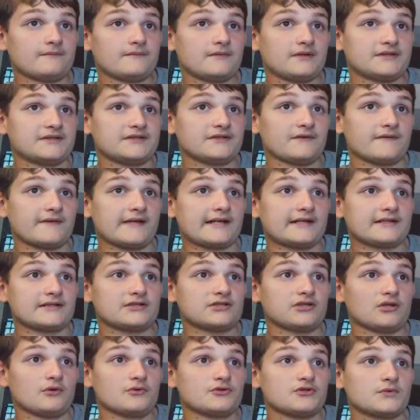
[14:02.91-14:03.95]
until that is,
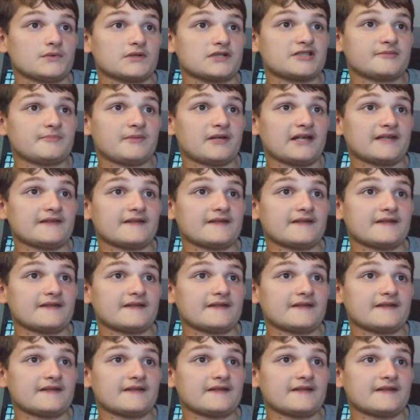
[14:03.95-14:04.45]
Lozu explained that